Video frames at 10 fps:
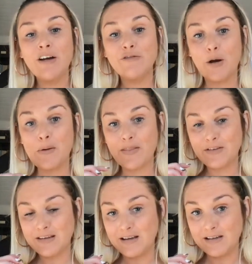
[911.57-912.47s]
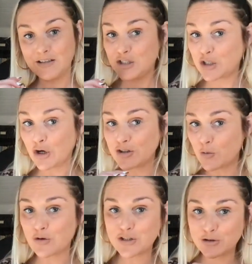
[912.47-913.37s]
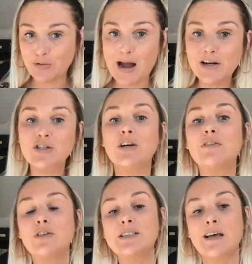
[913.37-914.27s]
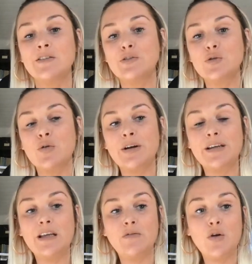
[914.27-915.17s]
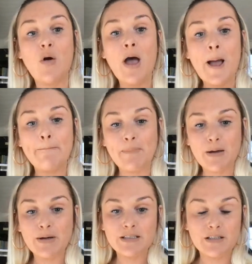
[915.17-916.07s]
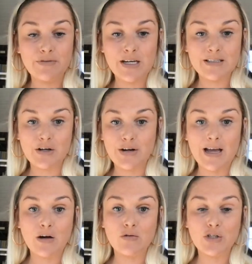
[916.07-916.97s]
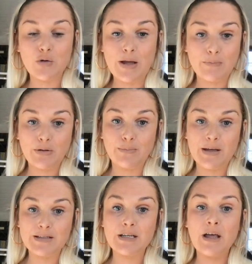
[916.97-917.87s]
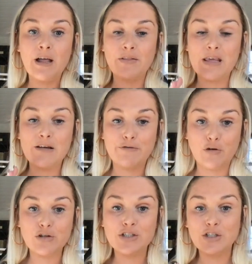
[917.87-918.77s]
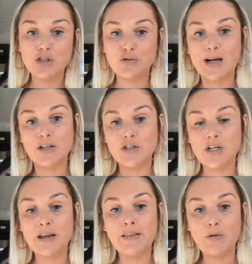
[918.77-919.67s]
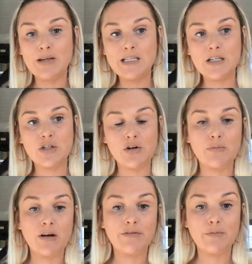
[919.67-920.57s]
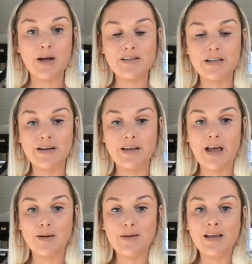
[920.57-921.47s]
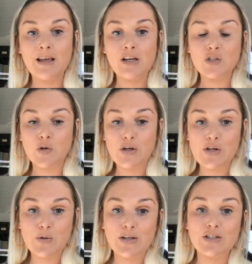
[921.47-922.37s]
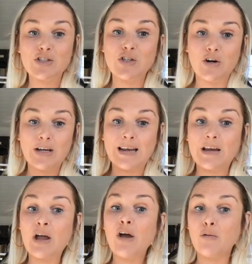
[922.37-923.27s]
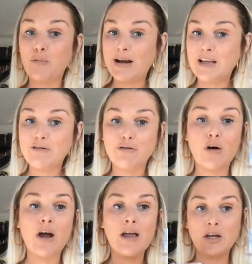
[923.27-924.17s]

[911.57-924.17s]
from the start or scratch of your Zazzle store and give you my best advice on how to implement the first strategy that we teach in our Profit by Design Academy so that you can start getting ready for,